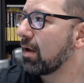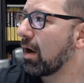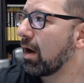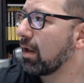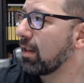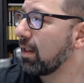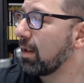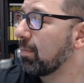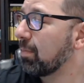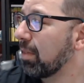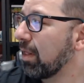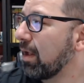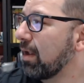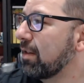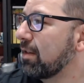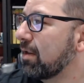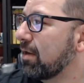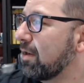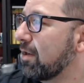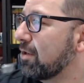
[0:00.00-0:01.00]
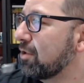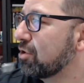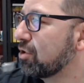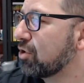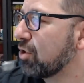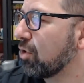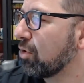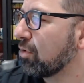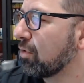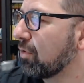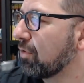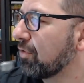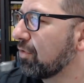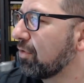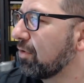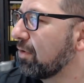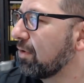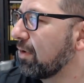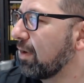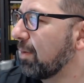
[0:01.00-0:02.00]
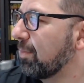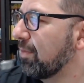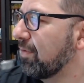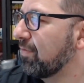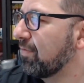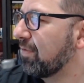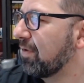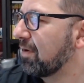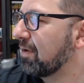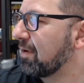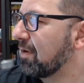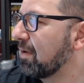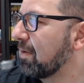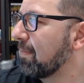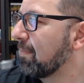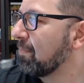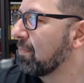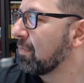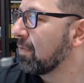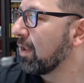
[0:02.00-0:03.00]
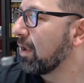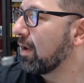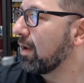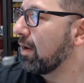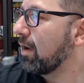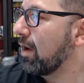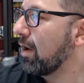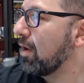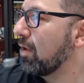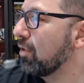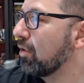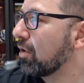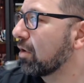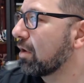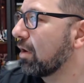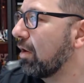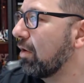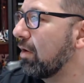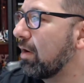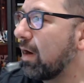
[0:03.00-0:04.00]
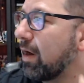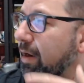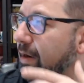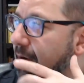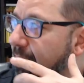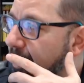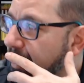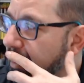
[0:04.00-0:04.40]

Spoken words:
Are they playing the Ninja Turtles? That'd be fun. Oh, look. All right.